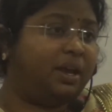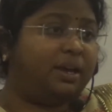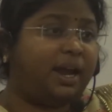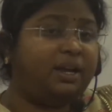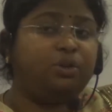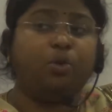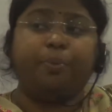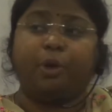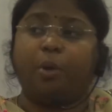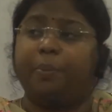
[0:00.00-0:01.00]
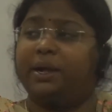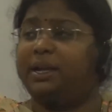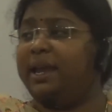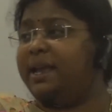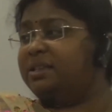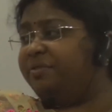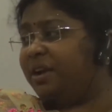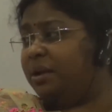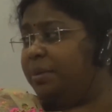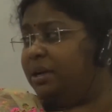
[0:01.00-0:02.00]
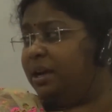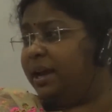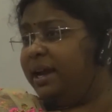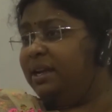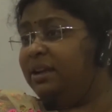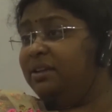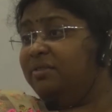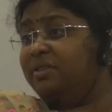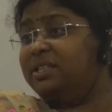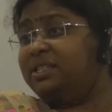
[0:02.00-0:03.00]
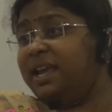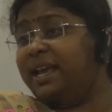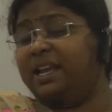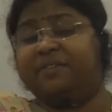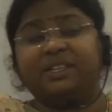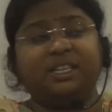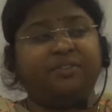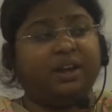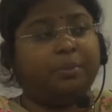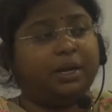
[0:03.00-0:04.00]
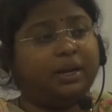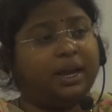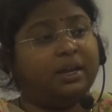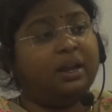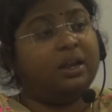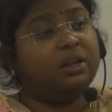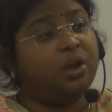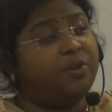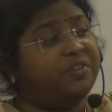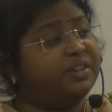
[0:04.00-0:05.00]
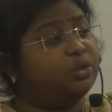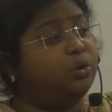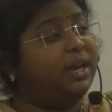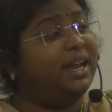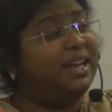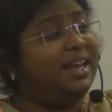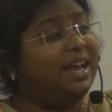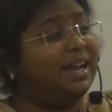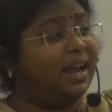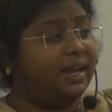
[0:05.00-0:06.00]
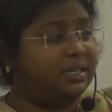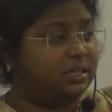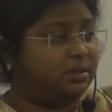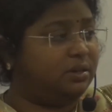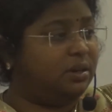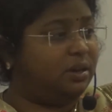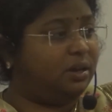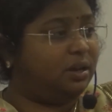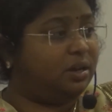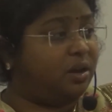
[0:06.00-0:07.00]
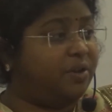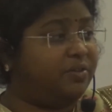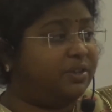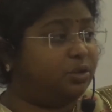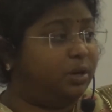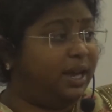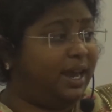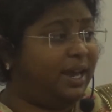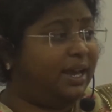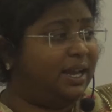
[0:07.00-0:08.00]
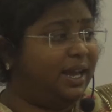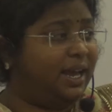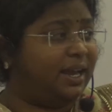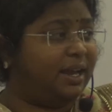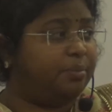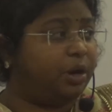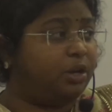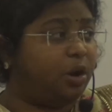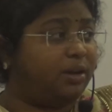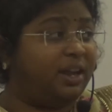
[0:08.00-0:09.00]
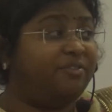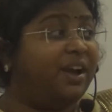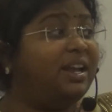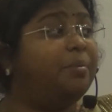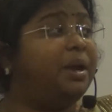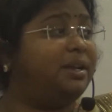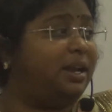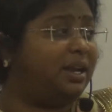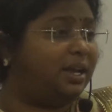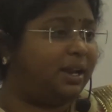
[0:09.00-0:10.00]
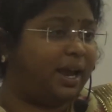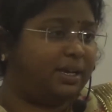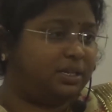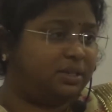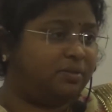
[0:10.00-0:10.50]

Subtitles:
Right to property as a fundamental right was taken away as a fundamental right. Now it was only a legal right. Now it was only a legal right, but not a fundamental right.